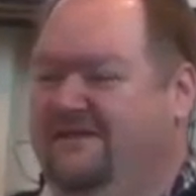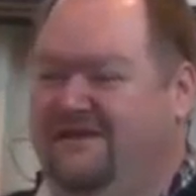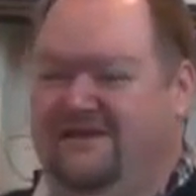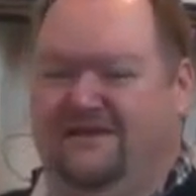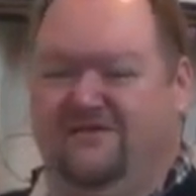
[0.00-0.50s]

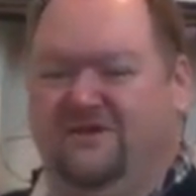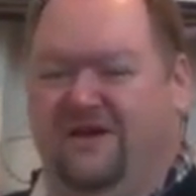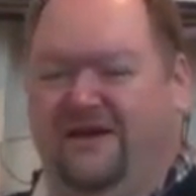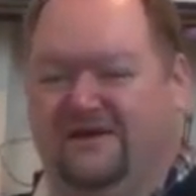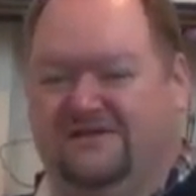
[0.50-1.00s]
And here in
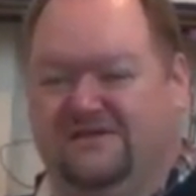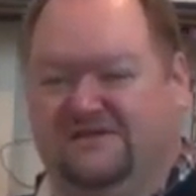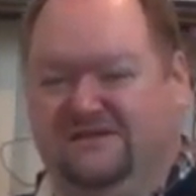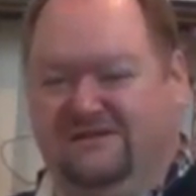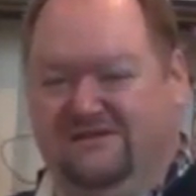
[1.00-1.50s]

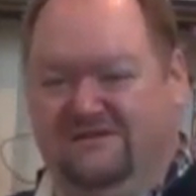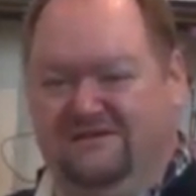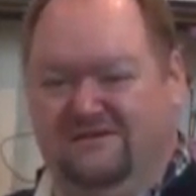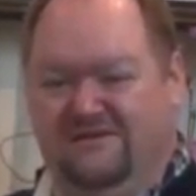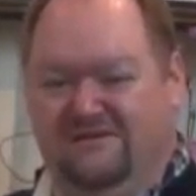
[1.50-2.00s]
Acts,
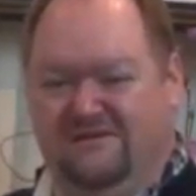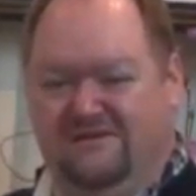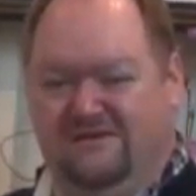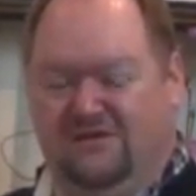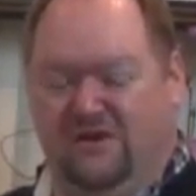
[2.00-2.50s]

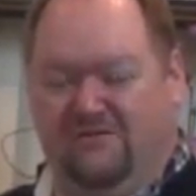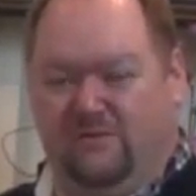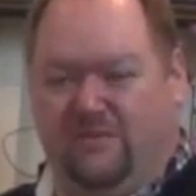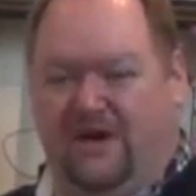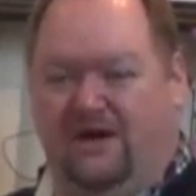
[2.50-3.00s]
you have
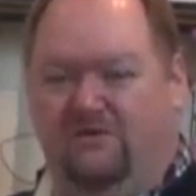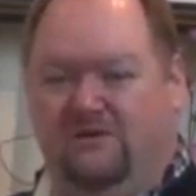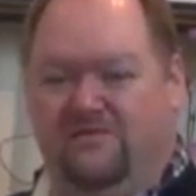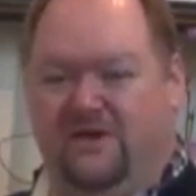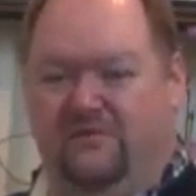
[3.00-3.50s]
the
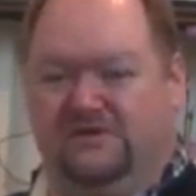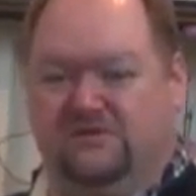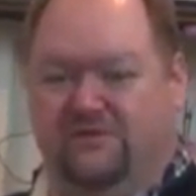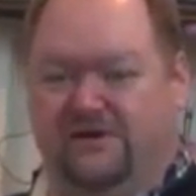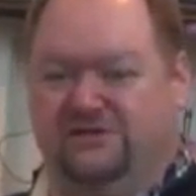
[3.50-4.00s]
power of that
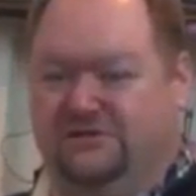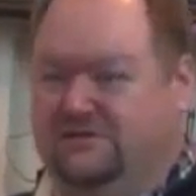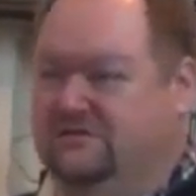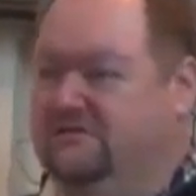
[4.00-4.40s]
resurrection